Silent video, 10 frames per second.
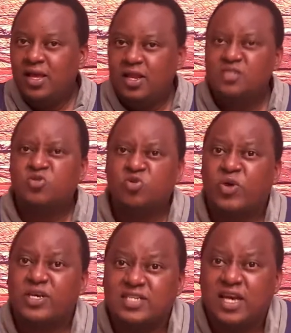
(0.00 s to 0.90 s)
Let's go
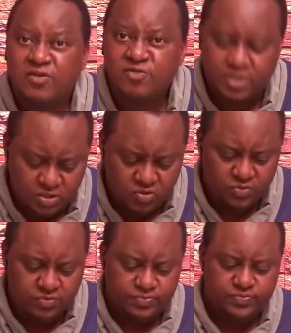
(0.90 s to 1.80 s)
to Isaiah
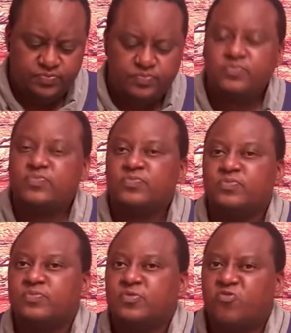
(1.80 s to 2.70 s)
42,
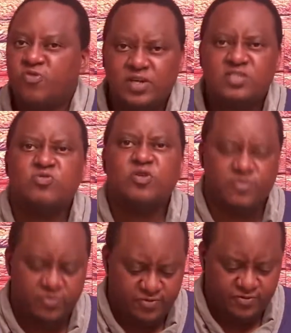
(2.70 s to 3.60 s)
from verse
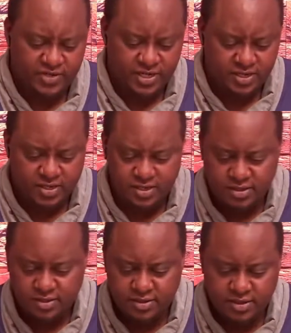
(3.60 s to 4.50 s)
12 to 15.
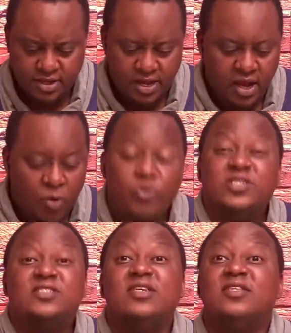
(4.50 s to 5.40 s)
We
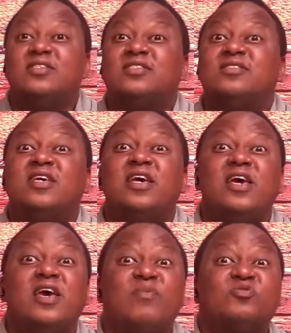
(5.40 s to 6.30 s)
see this
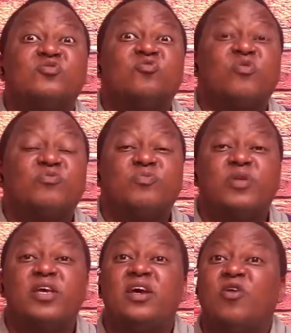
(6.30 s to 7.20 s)
same script
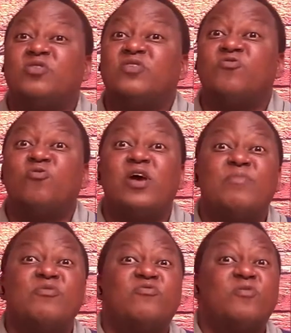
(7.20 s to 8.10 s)
playing out in
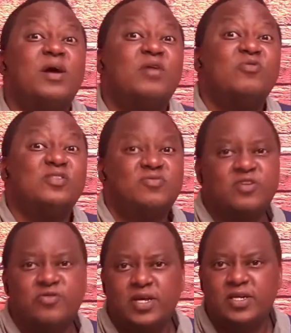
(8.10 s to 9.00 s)
way before man was
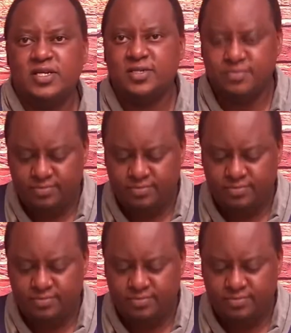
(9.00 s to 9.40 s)
even created.